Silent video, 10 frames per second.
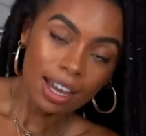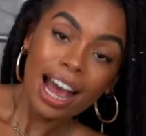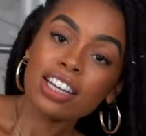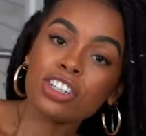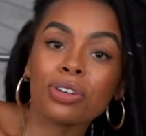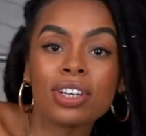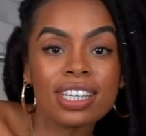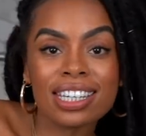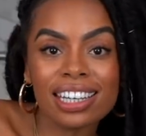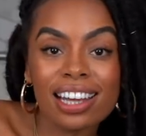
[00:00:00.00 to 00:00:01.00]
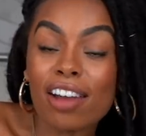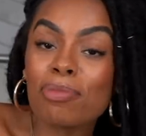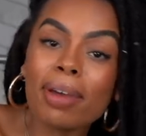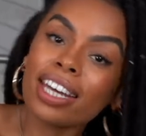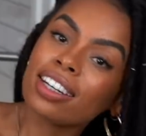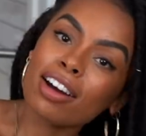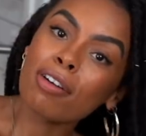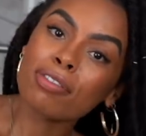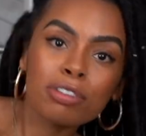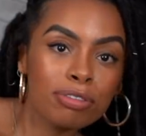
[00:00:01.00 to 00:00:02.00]
As you can see, I've made
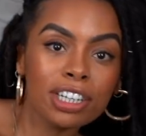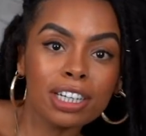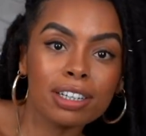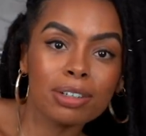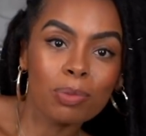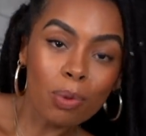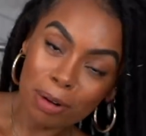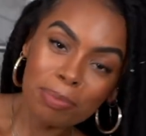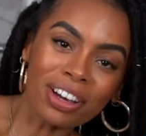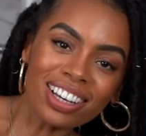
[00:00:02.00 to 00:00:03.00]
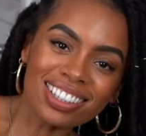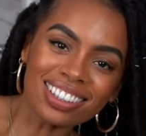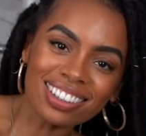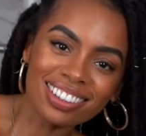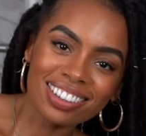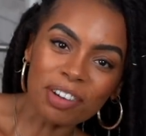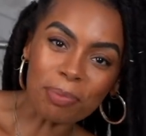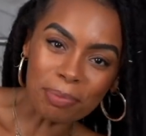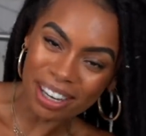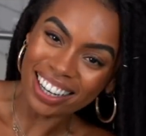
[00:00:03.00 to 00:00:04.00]
enough to feed 1 person.
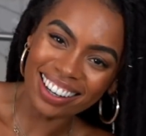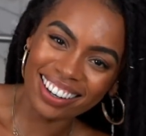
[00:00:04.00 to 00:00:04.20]
Me.